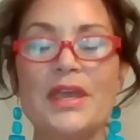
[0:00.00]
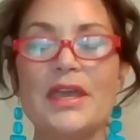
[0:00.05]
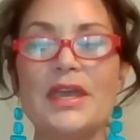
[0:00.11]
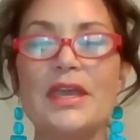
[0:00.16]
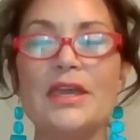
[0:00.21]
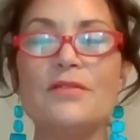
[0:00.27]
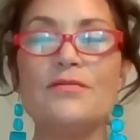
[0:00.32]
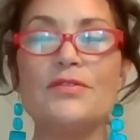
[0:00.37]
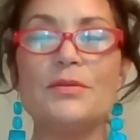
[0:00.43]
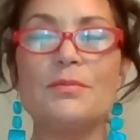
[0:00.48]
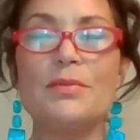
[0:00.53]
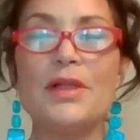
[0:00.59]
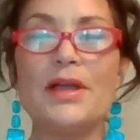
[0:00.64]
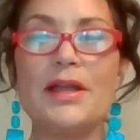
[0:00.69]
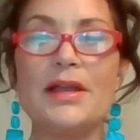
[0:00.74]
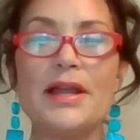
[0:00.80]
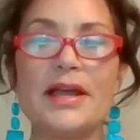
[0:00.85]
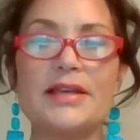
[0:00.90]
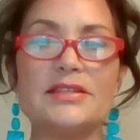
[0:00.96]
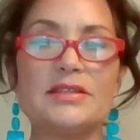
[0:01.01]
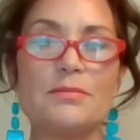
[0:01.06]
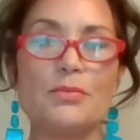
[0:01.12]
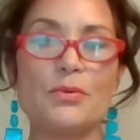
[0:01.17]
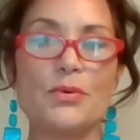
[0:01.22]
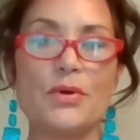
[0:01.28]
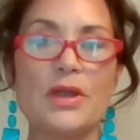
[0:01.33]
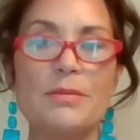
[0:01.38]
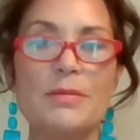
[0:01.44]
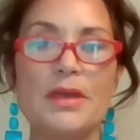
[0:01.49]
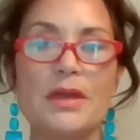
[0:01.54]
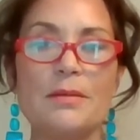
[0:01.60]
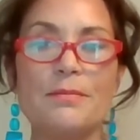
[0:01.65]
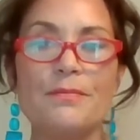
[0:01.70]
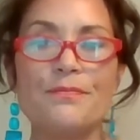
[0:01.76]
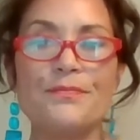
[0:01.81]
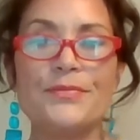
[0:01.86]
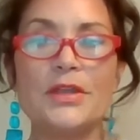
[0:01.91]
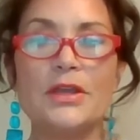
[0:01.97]
If the plan has a premium,
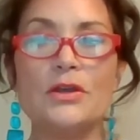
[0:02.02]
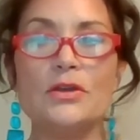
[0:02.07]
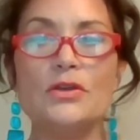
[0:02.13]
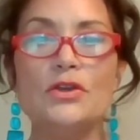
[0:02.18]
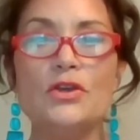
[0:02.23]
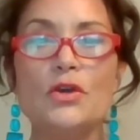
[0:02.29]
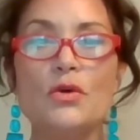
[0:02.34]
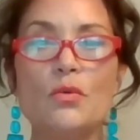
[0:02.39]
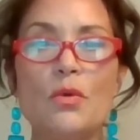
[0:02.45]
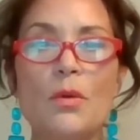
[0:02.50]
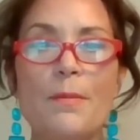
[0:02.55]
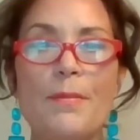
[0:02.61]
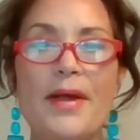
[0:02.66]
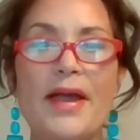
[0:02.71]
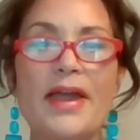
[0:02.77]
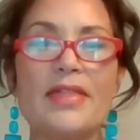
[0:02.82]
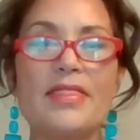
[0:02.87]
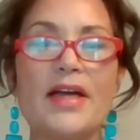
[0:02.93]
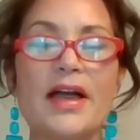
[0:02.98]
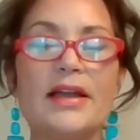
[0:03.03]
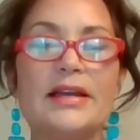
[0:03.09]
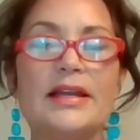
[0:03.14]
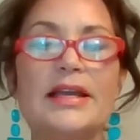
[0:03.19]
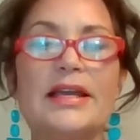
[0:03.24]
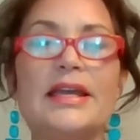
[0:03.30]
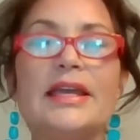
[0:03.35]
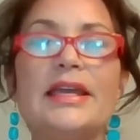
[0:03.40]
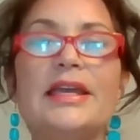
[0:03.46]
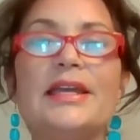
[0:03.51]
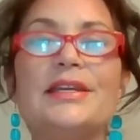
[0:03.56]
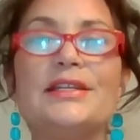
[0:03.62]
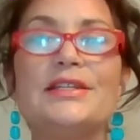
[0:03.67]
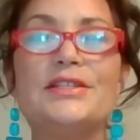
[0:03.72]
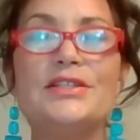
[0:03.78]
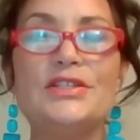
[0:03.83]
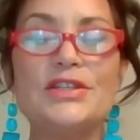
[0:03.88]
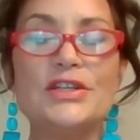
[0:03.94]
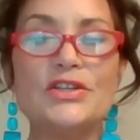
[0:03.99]
you will pay that in
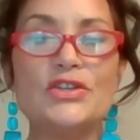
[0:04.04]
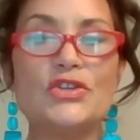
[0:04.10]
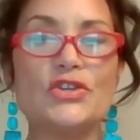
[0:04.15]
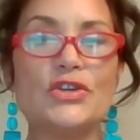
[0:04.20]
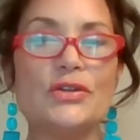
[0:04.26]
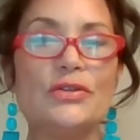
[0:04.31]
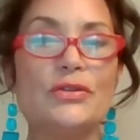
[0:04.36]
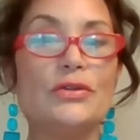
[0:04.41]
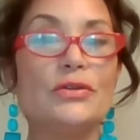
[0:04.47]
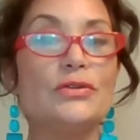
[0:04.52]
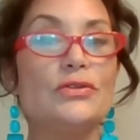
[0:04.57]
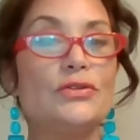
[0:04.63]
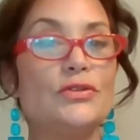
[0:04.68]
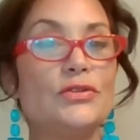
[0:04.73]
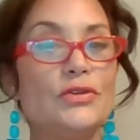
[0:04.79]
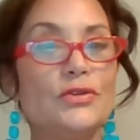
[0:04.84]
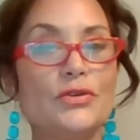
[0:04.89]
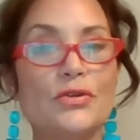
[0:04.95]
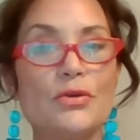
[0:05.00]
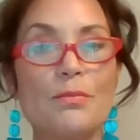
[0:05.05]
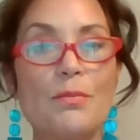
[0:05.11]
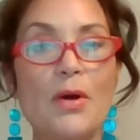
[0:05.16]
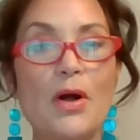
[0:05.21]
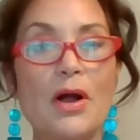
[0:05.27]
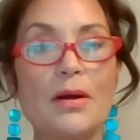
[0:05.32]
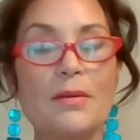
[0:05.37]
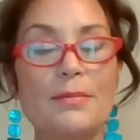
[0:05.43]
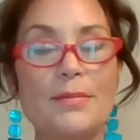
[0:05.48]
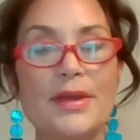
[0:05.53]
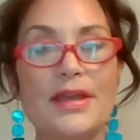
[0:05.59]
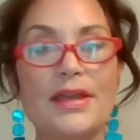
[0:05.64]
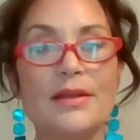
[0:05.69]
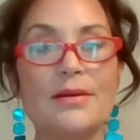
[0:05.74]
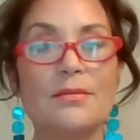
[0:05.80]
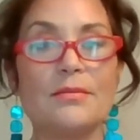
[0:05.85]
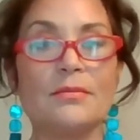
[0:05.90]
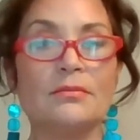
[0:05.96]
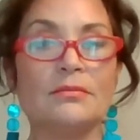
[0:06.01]
addition to your Part B.
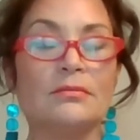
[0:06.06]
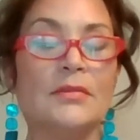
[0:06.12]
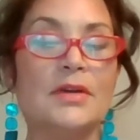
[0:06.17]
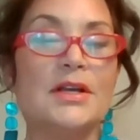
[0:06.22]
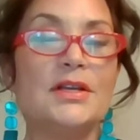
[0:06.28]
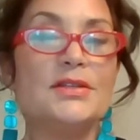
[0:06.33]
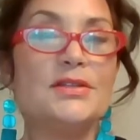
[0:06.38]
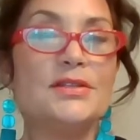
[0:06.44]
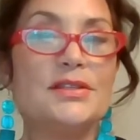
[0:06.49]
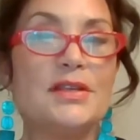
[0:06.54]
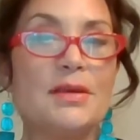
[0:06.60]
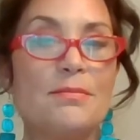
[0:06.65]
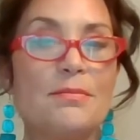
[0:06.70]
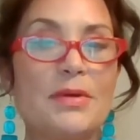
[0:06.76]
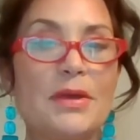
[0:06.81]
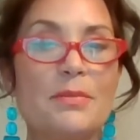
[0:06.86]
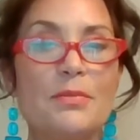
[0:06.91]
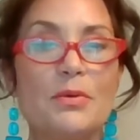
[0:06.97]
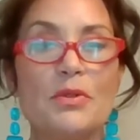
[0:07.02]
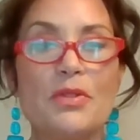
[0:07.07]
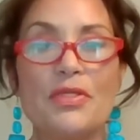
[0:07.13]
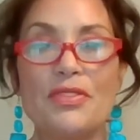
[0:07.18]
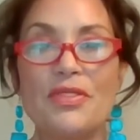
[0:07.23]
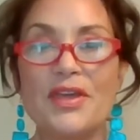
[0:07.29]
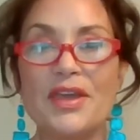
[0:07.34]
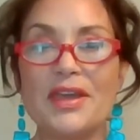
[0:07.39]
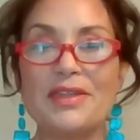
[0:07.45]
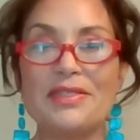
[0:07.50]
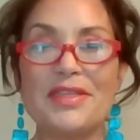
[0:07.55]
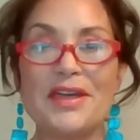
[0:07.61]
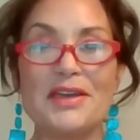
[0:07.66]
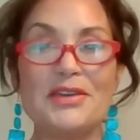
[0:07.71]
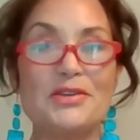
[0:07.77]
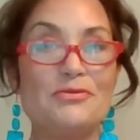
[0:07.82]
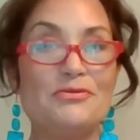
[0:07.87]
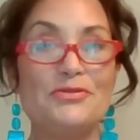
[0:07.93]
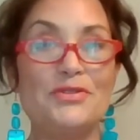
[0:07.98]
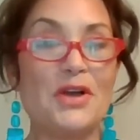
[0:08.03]
Some people think that
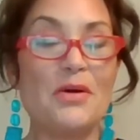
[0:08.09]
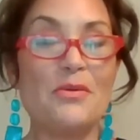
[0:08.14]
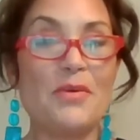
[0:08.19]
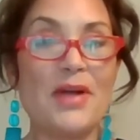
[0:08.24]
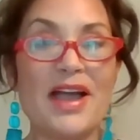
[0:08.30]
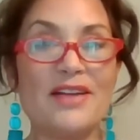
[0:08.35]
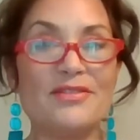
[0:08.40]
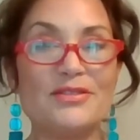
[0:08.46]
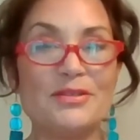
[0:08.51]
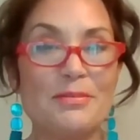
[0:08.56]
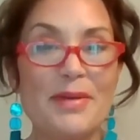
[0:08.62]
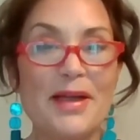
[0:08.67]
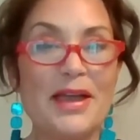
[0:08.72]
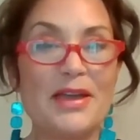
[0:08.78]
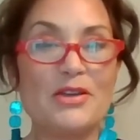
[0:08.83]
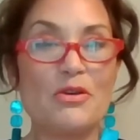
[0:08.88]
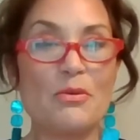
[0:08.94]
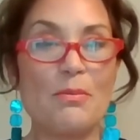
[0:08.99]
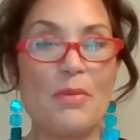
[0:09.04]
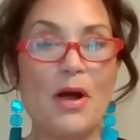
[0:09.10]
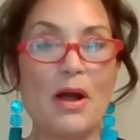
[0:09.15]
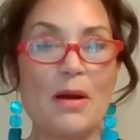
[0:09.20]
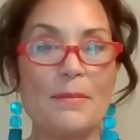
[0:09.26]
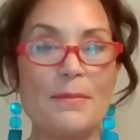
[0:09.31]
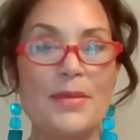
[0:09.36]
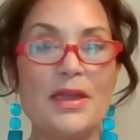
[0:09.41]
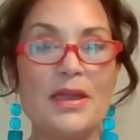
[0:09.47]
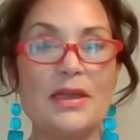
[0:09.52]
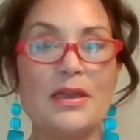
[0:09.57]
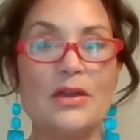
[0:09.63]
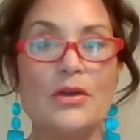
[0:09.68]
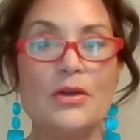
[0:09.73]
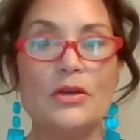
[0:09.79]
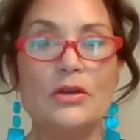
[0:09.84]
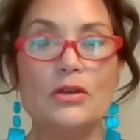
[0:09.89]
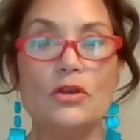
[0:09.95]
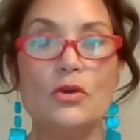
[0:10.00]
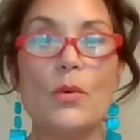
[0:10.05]
you don't have to pay your Part B.
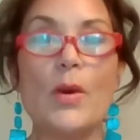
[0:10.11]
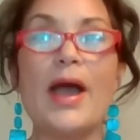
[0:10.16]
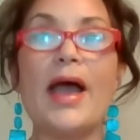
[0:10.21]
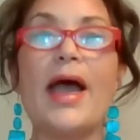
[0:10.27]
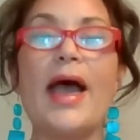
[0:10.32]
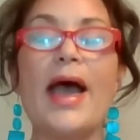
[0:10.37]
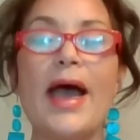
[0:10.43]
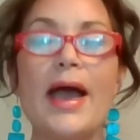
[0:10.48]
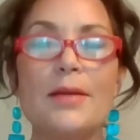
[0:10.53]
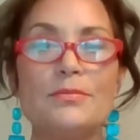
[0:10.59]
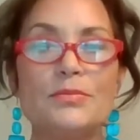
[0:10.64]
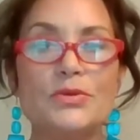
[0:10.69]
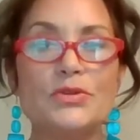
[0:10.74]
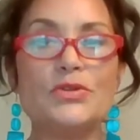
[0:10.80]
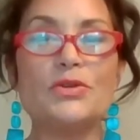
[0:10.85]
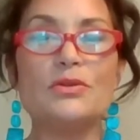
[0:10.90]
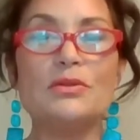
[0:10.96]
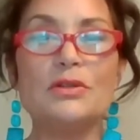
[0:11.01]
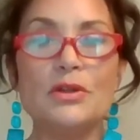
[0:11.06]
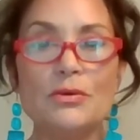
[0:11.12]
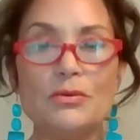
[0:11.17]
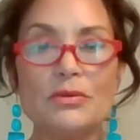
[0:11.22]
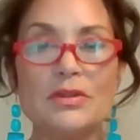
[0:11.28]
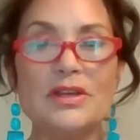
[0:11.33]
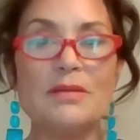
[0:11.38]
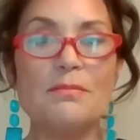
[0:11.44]
You absolutely